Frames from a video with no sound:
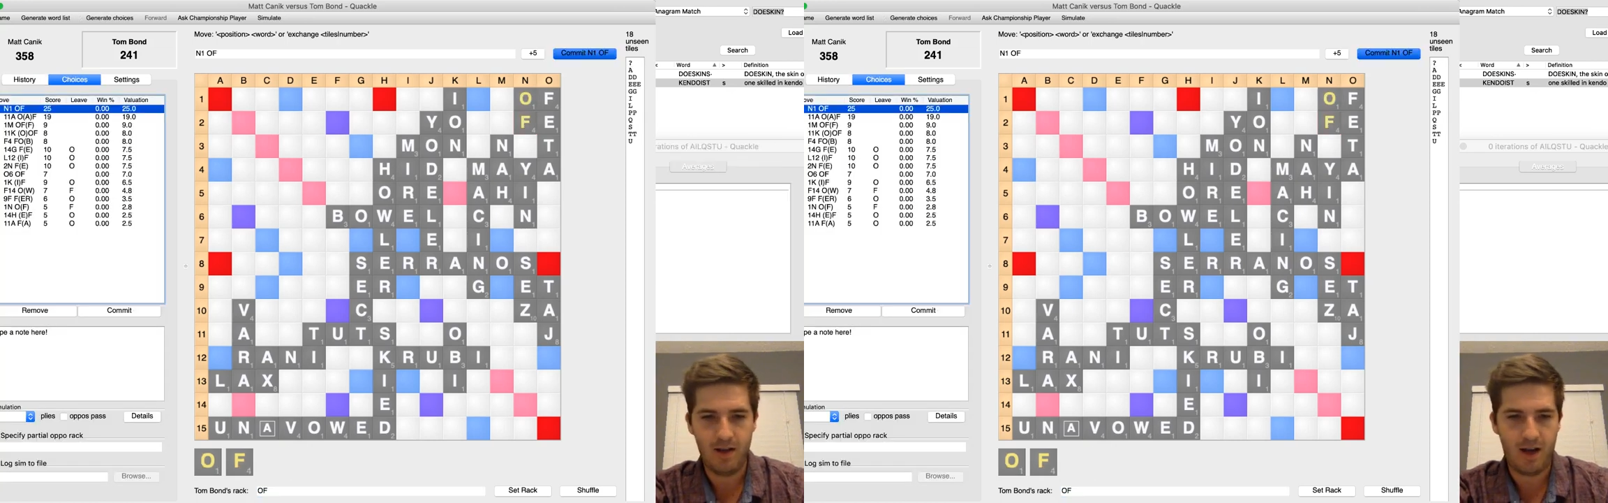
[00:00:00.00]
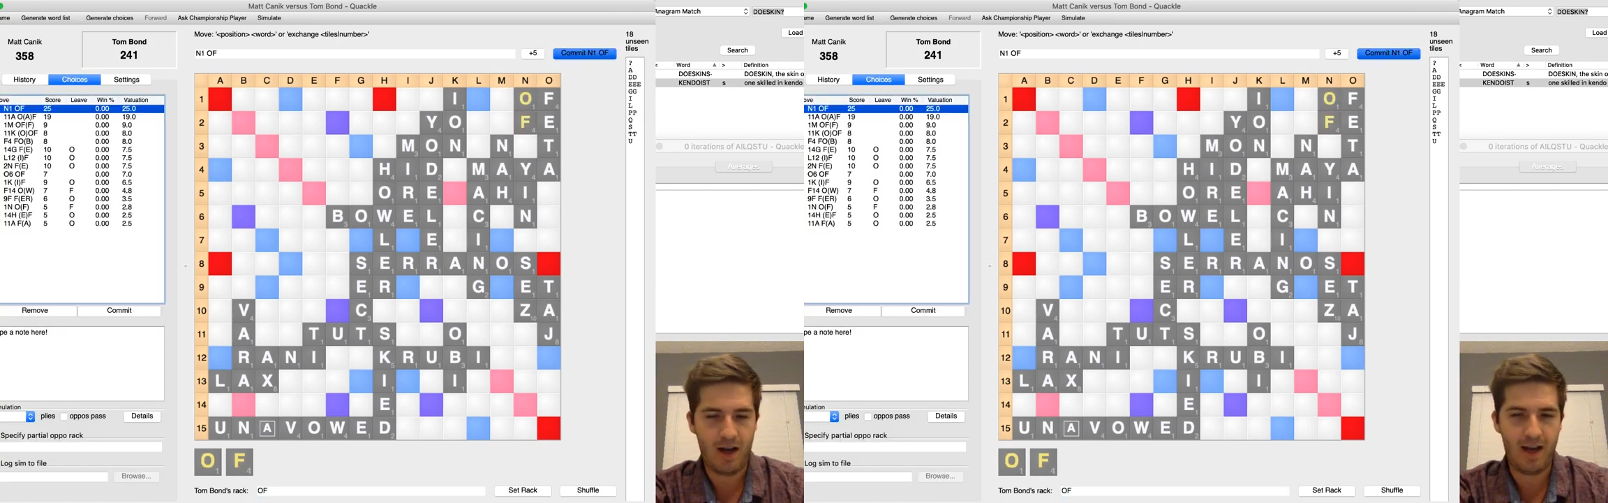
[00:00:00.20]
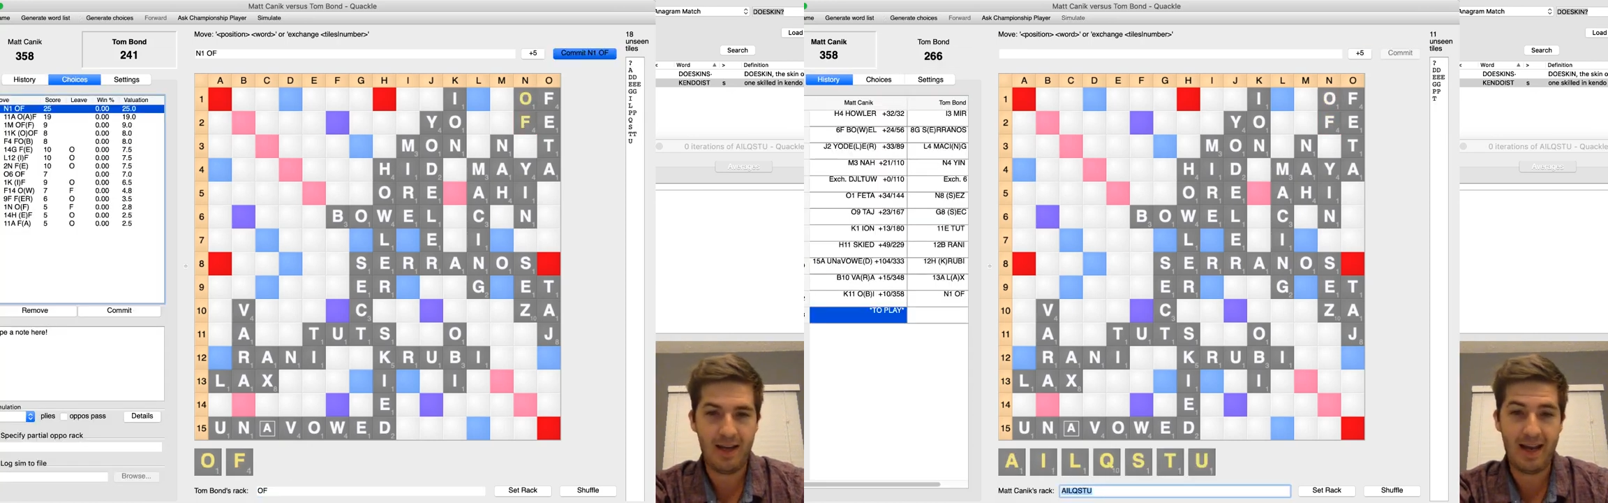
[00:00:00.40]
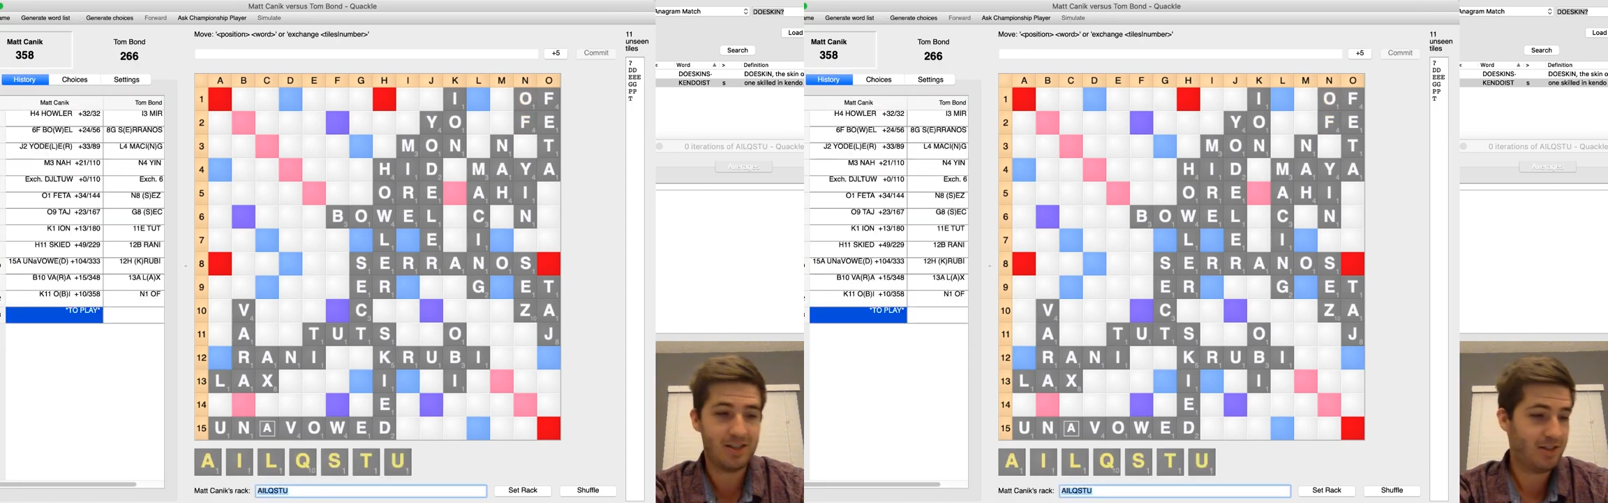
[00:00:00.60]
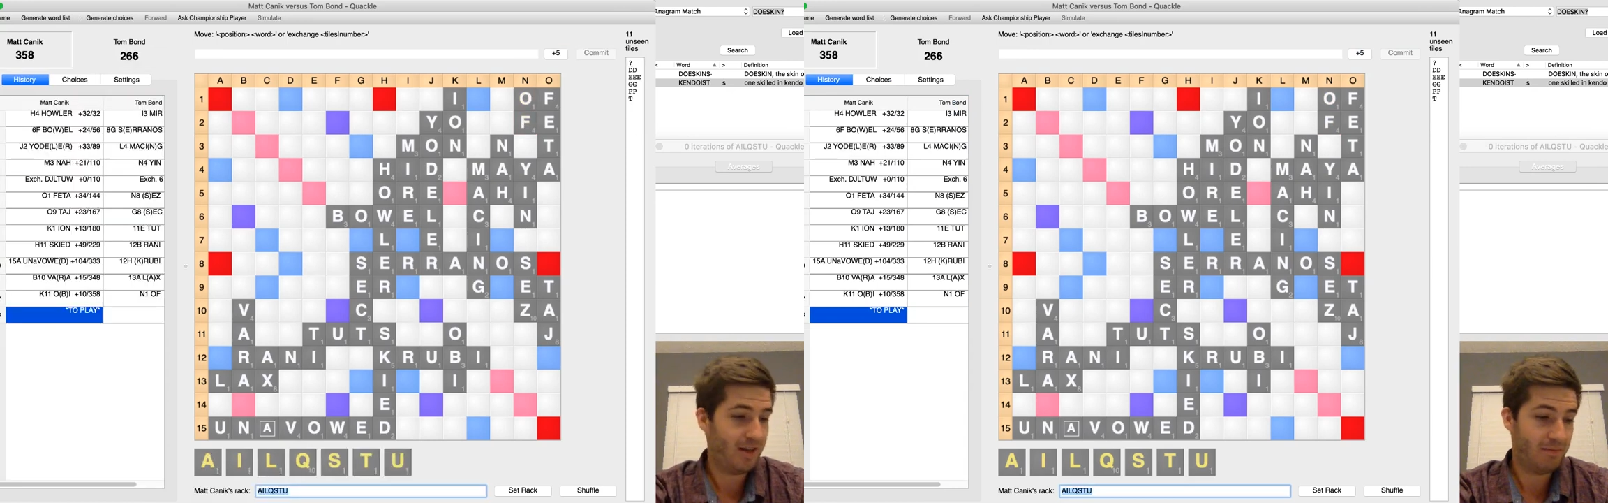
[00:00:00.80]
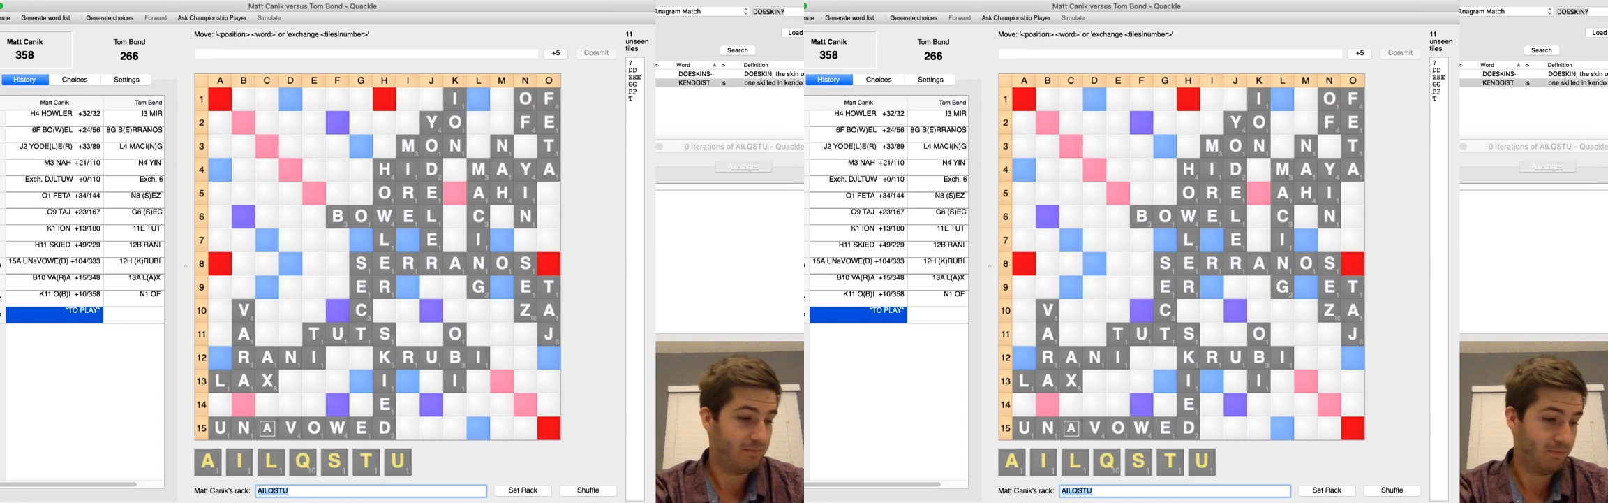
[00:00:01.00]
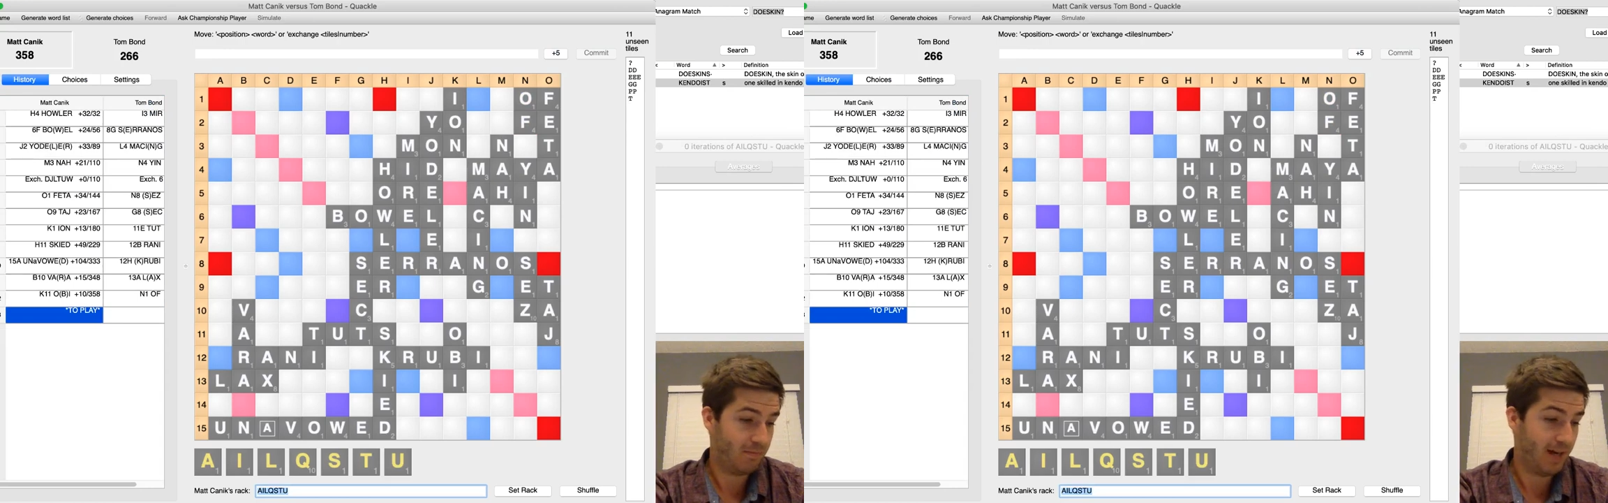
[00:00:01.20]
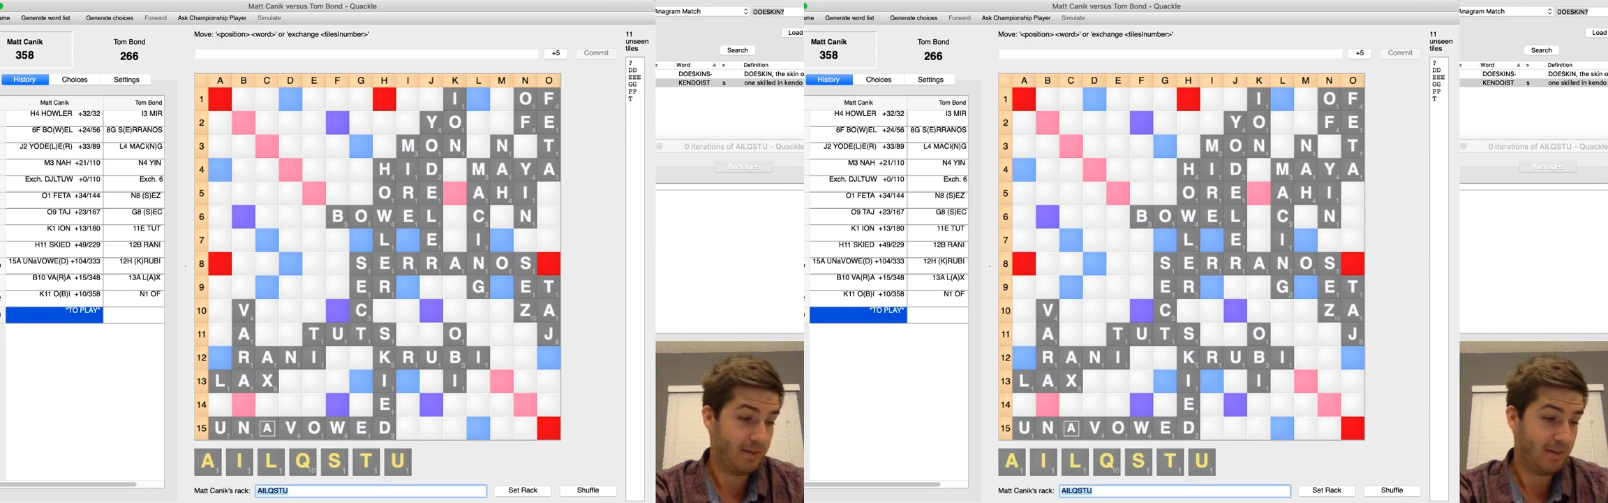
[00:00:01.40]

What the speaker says: I'm kind